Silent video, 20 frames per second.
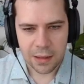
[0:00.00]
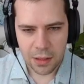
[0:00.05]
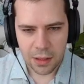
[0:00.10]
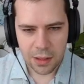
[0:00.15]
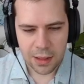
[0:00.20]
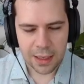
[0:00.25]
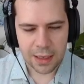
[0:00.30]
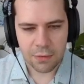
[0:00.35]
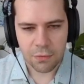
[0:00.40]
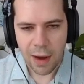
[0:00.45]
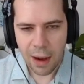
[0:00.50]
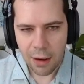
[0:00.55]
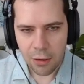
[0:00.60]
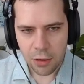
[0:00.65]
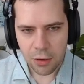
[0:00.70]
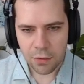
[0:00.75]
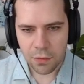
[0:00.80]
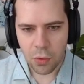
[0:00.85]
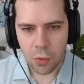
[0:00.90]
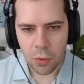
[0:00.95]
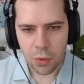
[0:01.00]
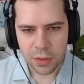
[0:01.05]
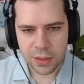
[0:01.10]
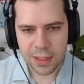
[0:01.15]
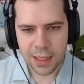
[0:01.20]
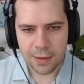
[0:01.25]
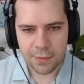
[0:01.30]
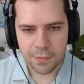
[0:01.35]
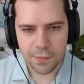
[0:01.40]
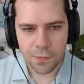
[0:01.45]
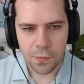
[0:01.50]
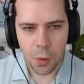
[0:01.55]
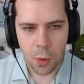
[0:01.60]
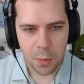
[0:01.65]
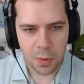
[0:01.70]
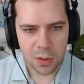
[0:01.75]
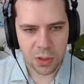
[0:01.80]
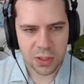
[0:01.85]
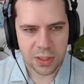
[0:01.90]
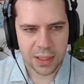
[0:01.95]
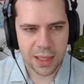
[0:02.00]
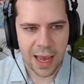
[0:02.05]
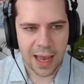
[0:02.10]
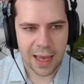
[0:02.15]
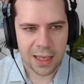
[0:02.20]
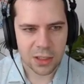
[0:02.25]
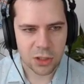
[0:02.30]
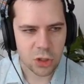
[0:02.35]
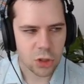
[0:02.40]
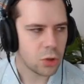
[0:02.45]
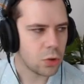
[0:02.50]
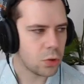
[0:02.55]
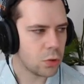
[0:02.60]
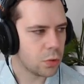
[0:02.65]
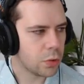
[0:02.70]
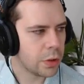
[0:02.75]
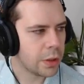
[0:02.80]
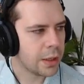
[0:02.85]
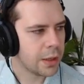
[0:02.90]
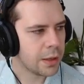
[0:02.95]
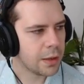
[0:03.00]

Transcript: The router, of course, then forwards that to